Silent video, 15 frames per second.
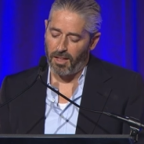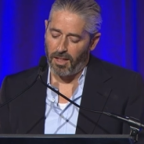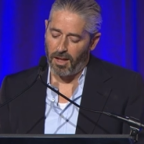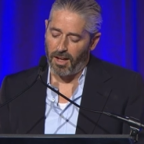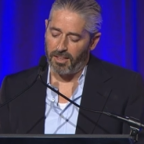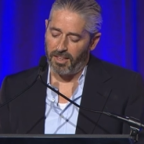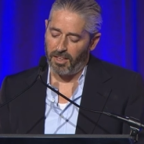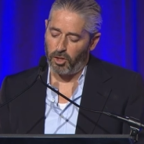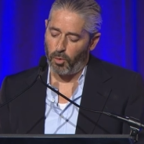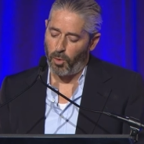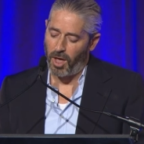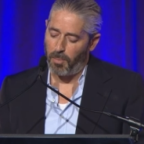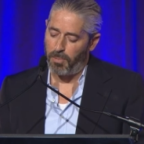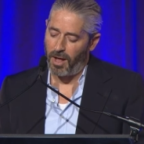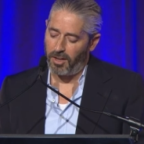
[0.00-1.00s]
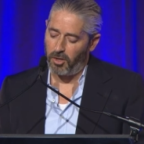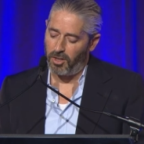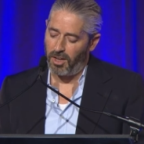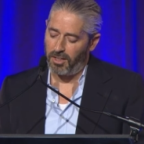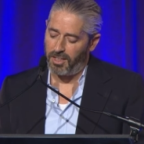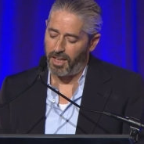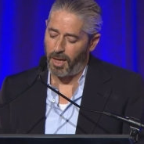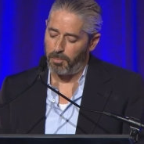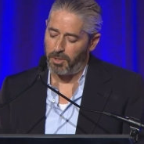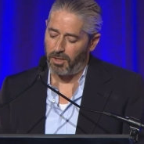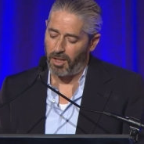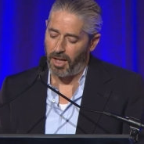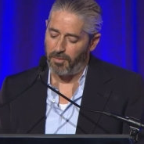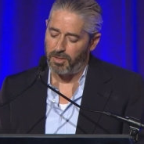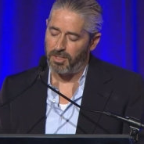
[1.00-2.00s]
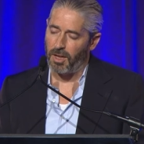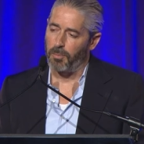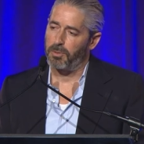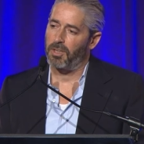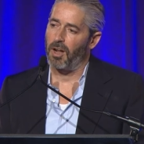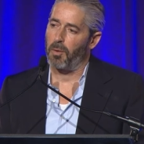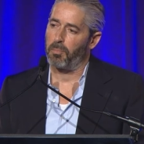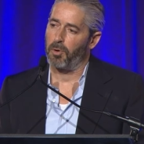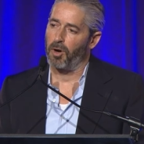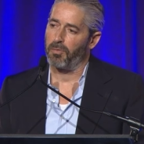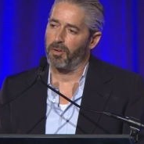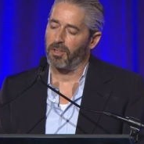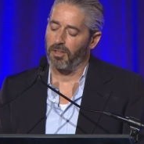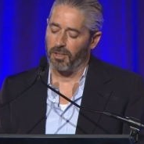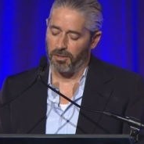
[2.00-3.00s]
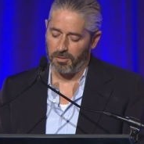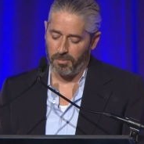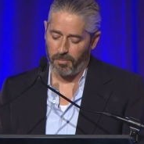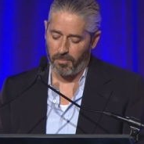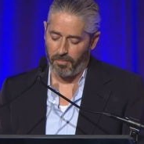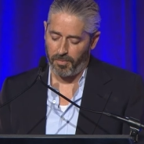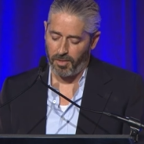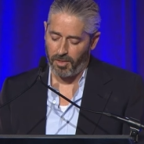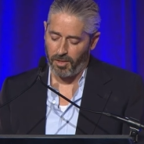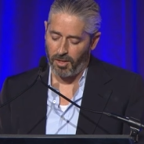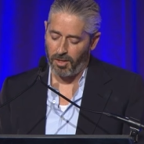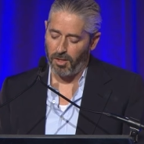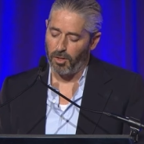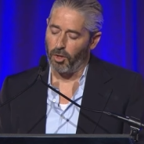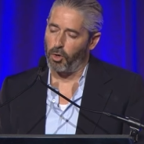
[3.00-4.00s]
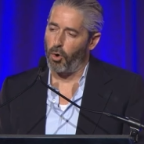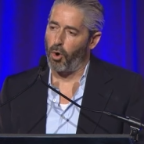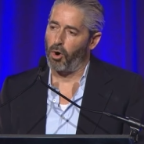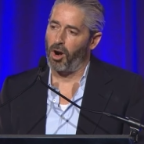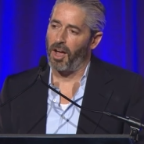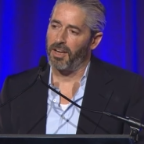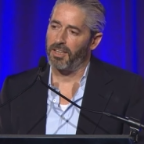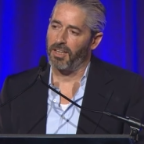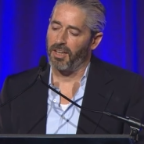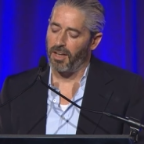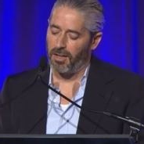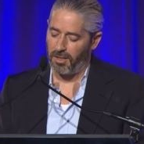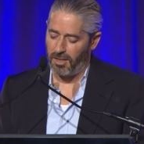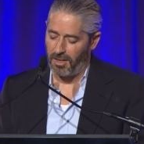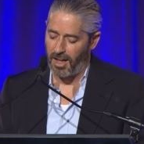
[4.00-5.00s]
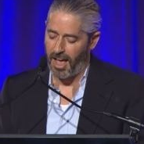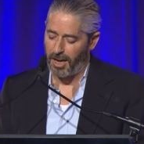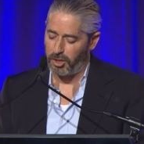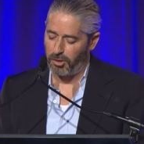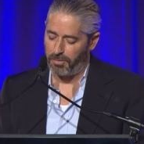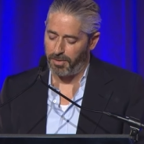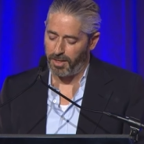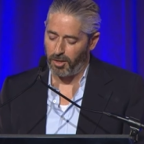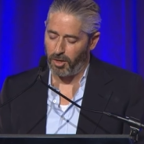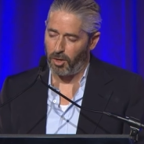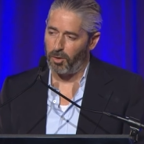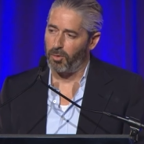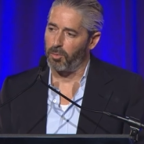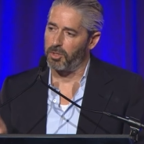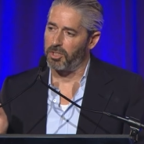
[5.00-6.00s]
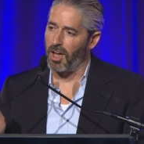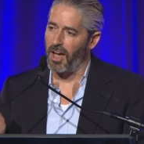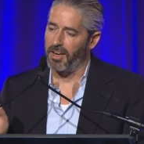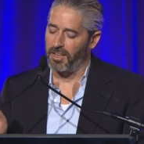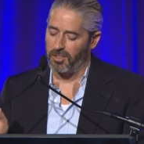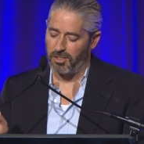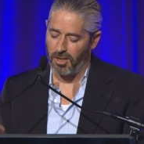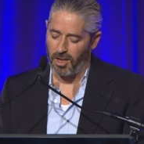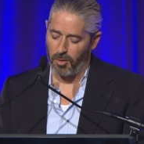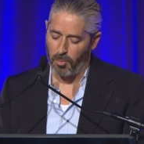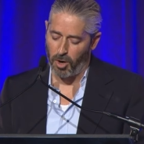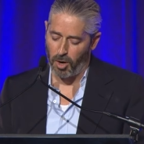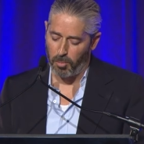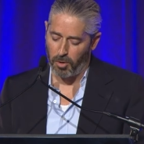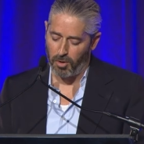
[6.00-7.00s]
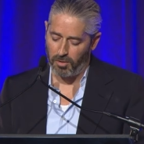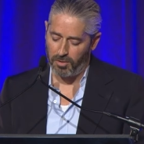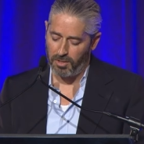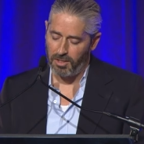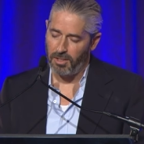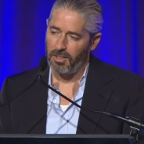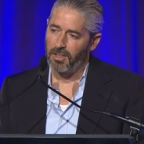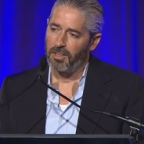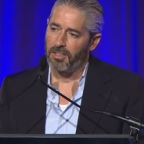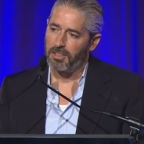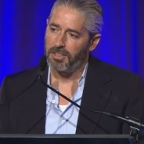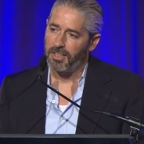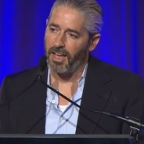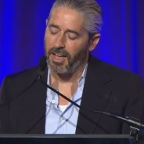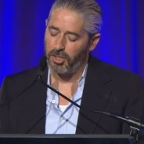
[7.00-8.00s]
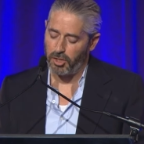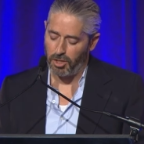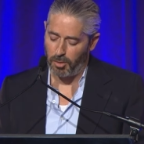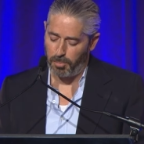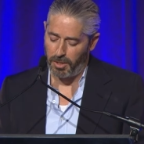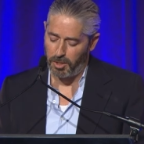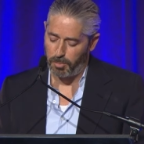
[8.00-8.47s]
I think the way Bakugan came to life sums it up perfectly. The core idea, an action figure residing inside a marble, sketched in a piece